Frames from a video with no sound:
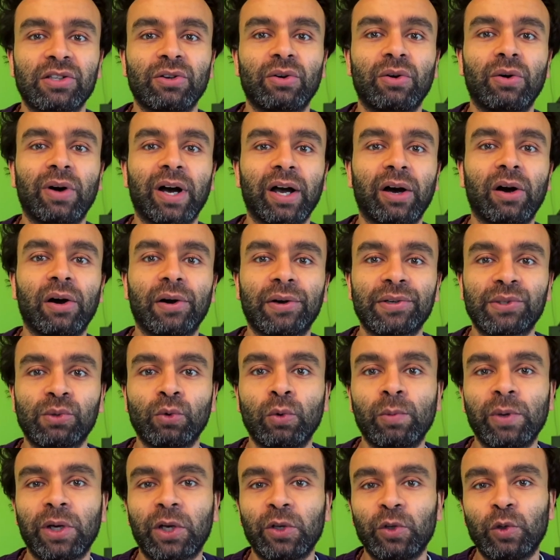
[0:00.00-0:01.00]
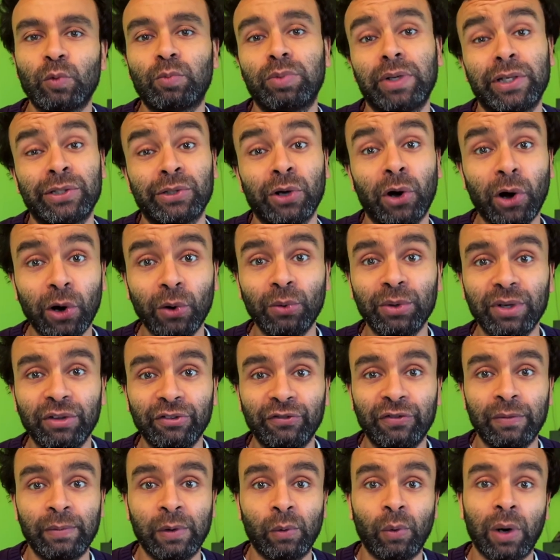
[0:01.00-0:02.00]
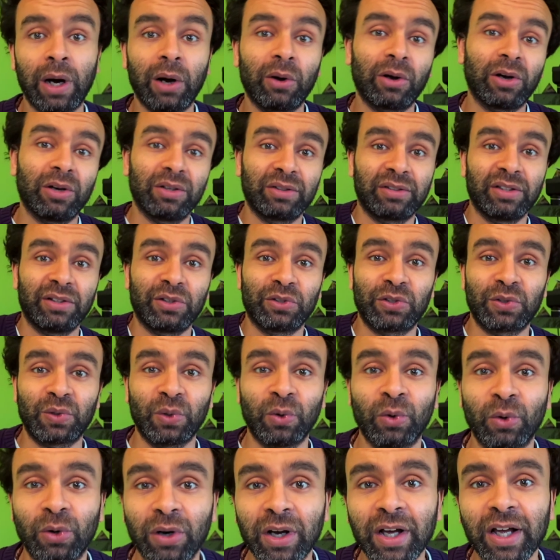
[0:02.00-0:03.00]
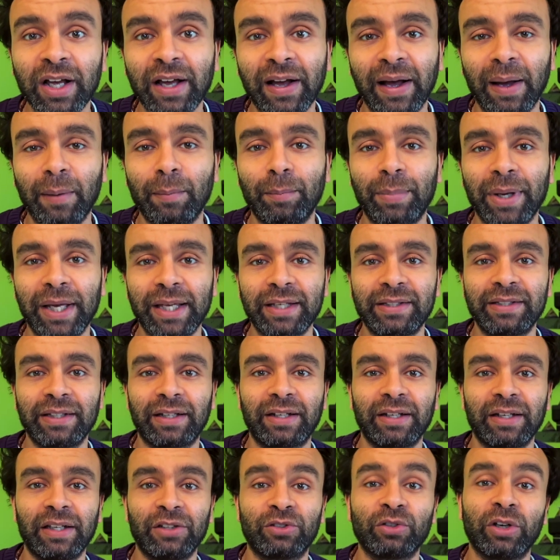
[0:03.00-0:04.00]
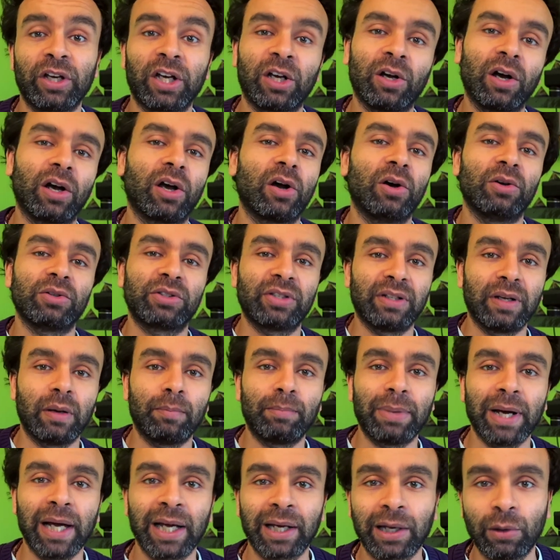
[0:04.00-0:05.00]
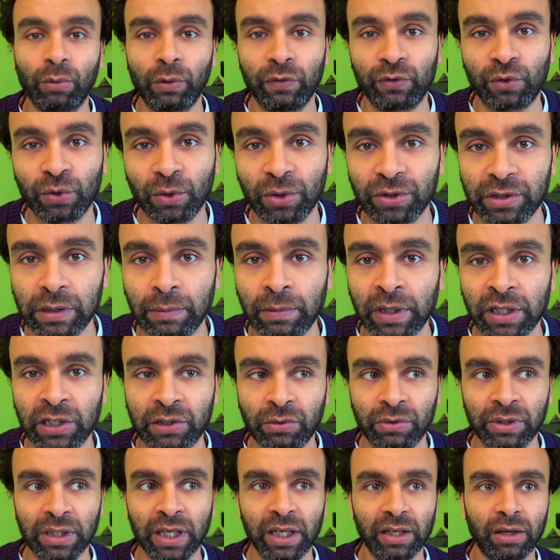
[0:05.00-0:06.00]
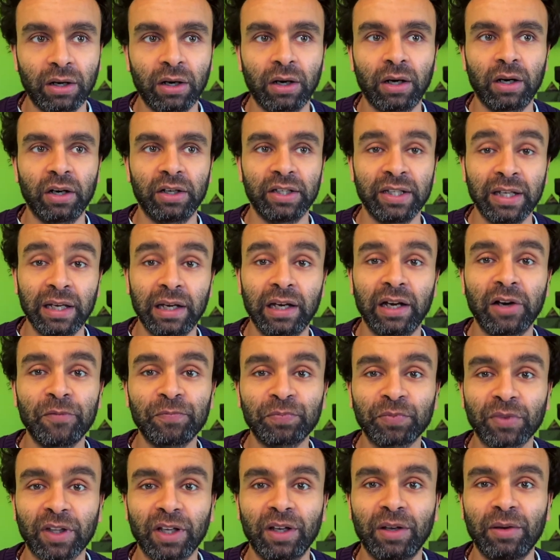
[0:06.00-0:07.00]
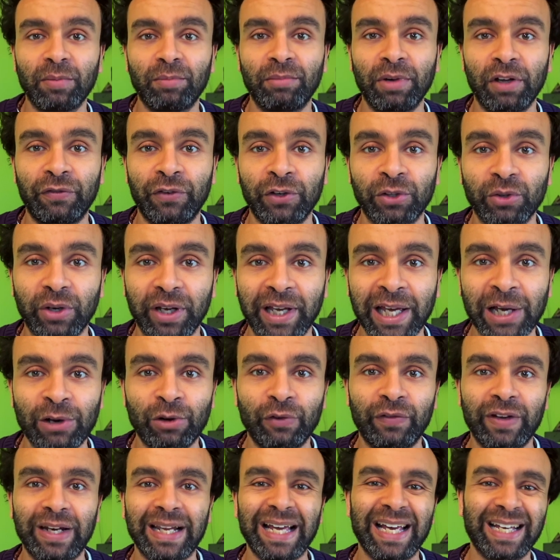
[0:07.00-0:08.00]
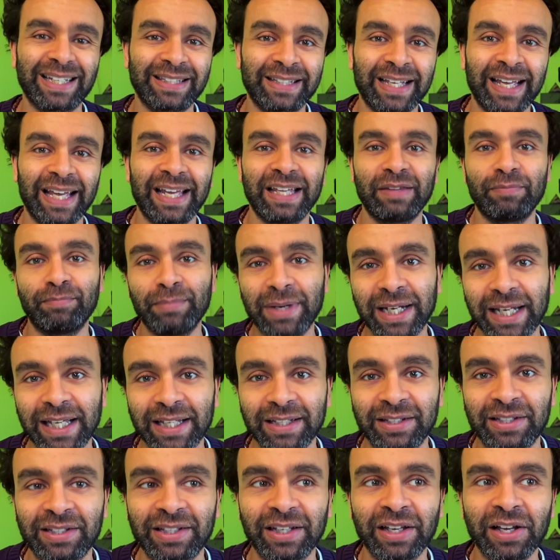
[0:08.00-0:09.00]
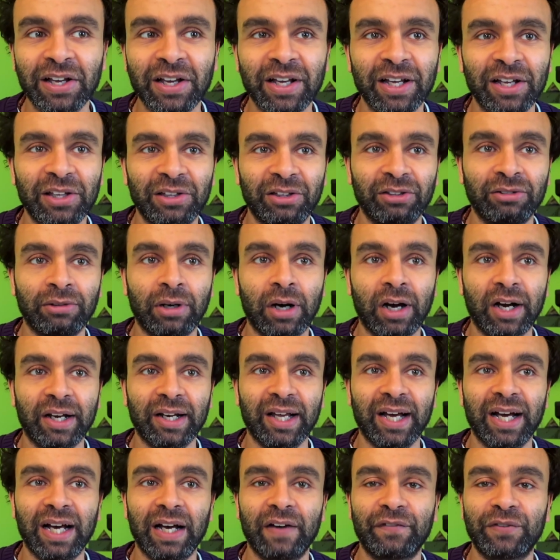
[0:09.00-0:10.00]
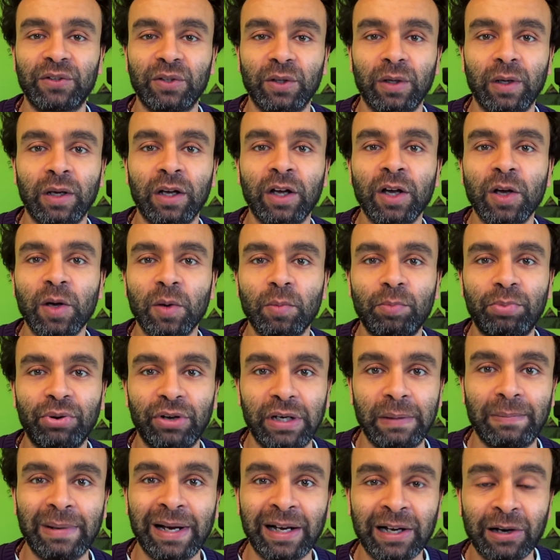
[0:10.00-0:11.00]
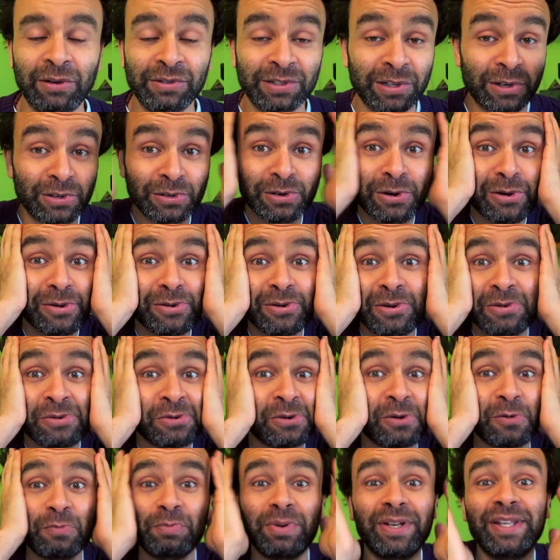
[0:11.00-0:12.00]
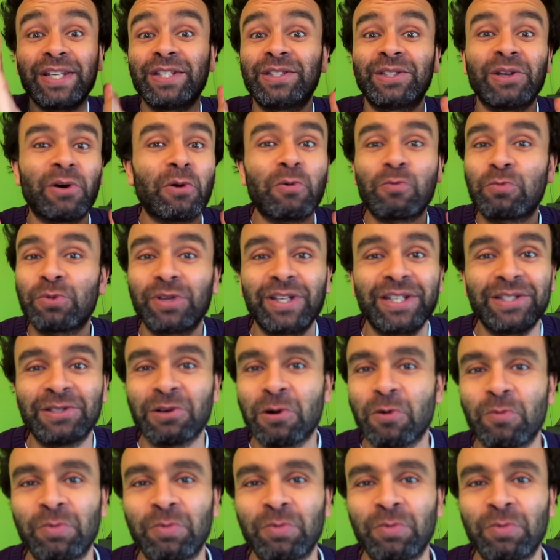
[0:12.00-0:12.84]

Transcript: So I asked the woman, can you please hold it for me while I go to the store and basically, go to the bank and withdraw some money. She was like, oh yeah, but if you're not here within like 10 minutes, you know, I'm gonna have to put it back. I was like, no, please don't.